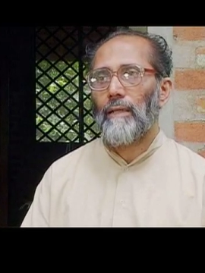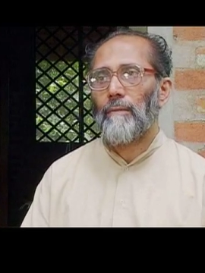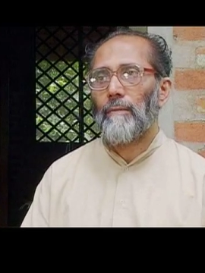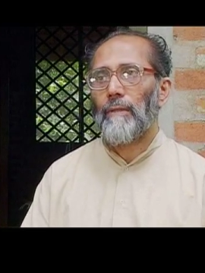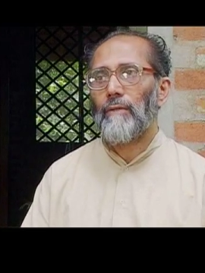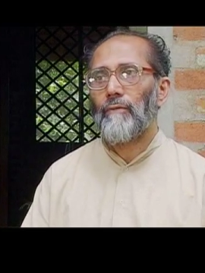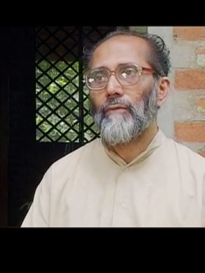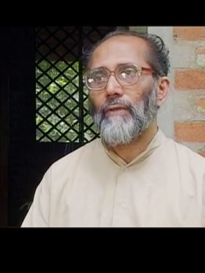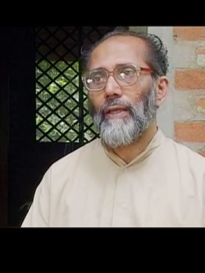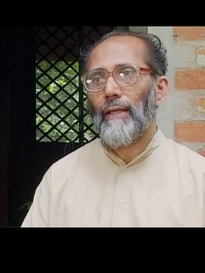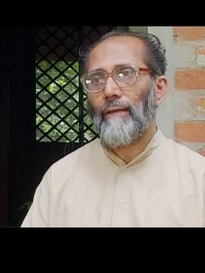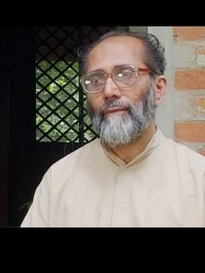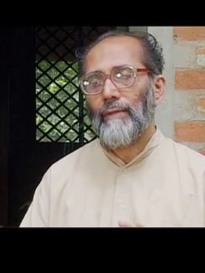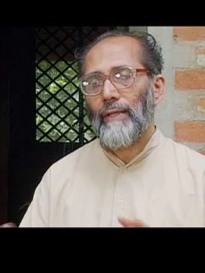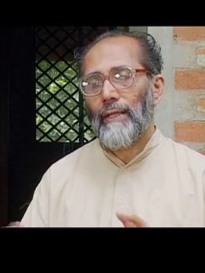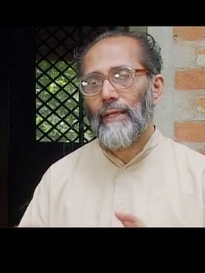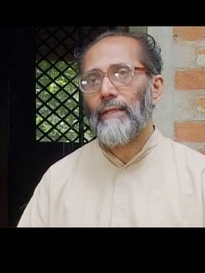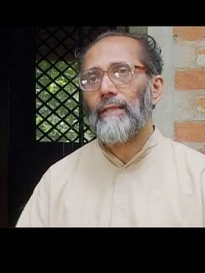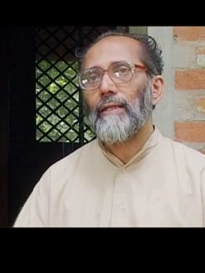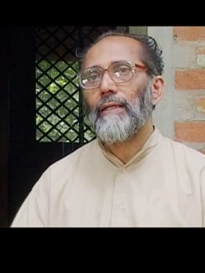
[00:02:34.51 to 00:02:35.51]
but we have
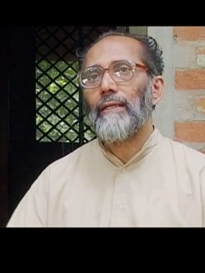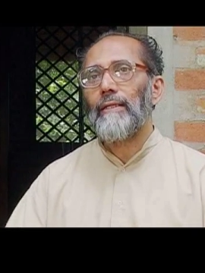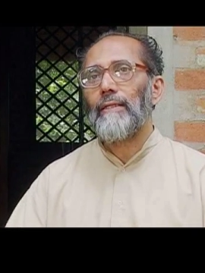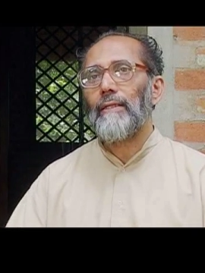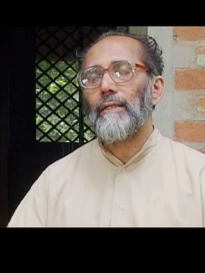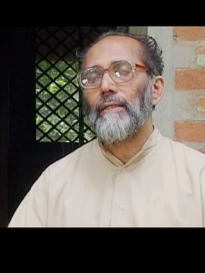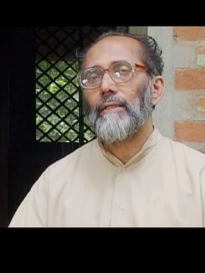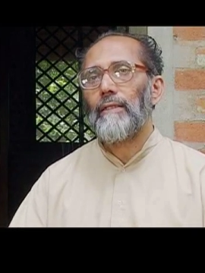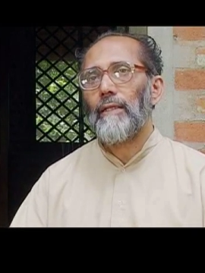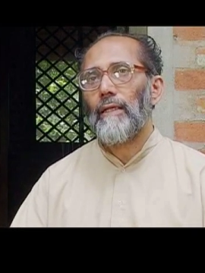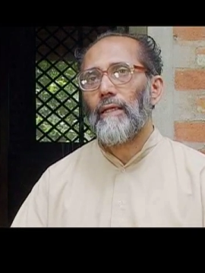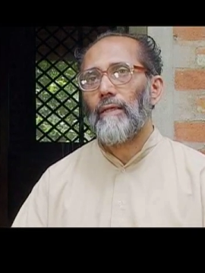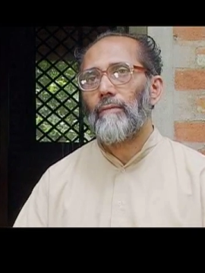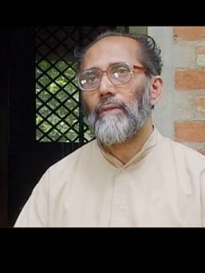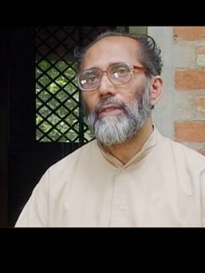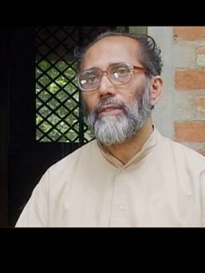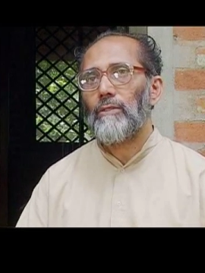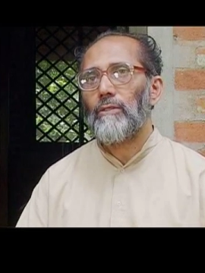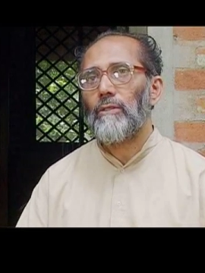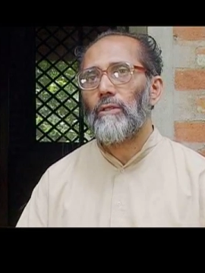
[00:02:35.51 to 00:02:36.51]
neglected the
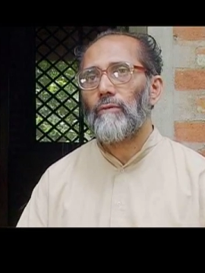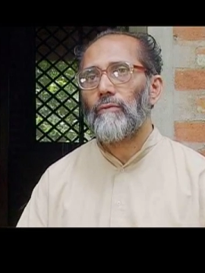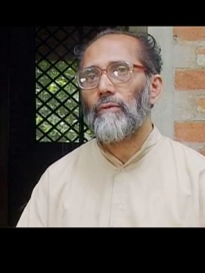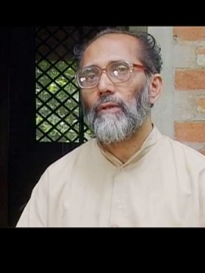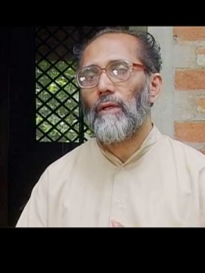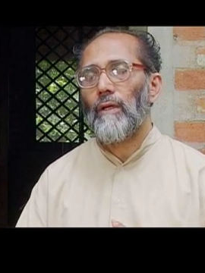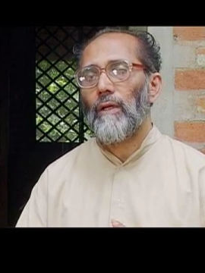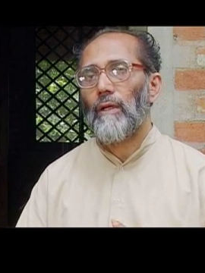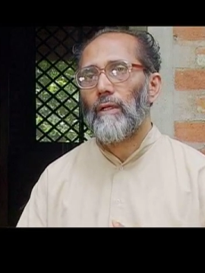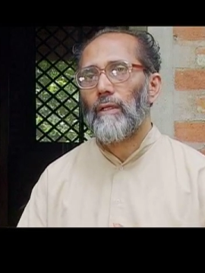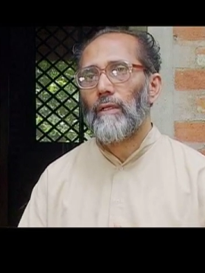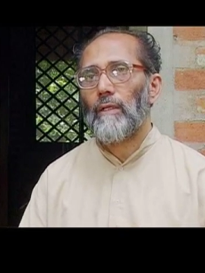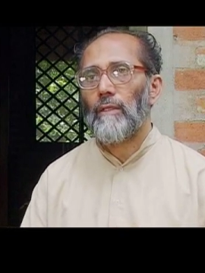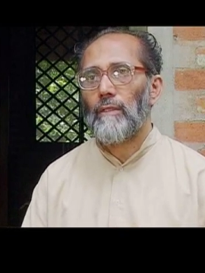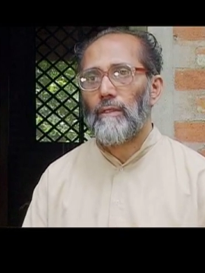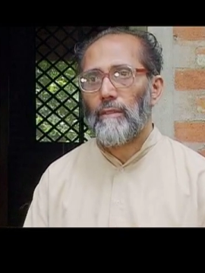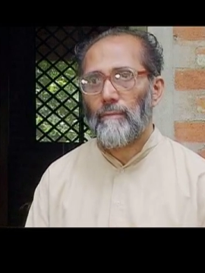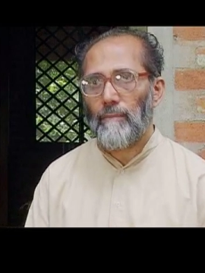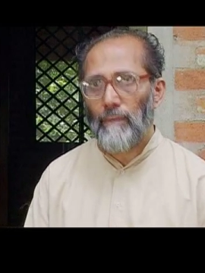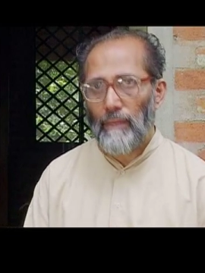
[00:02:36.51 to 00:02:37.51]
dimension of
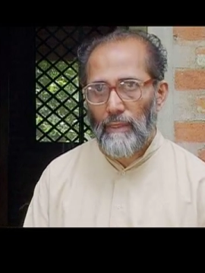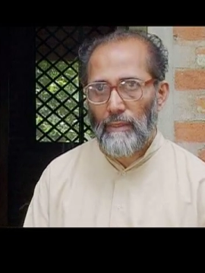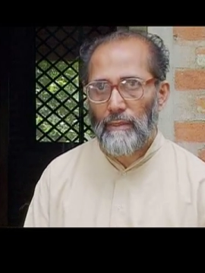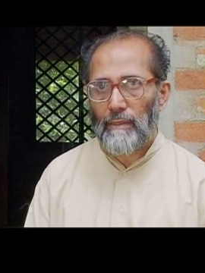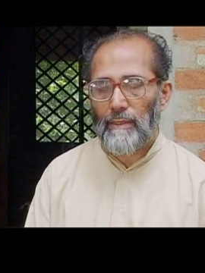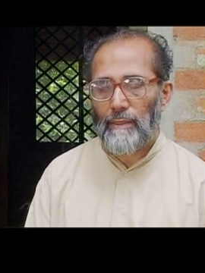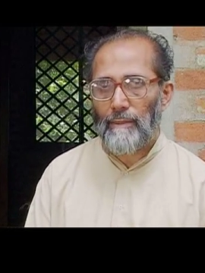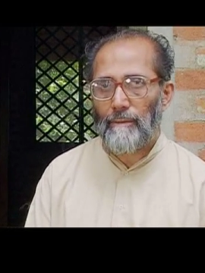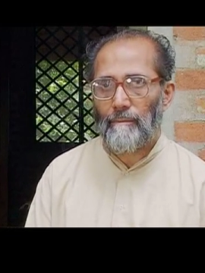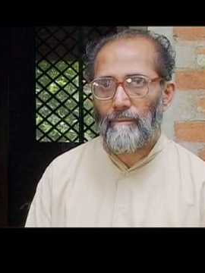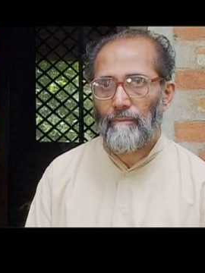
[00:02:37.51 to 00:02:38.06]
contemplation.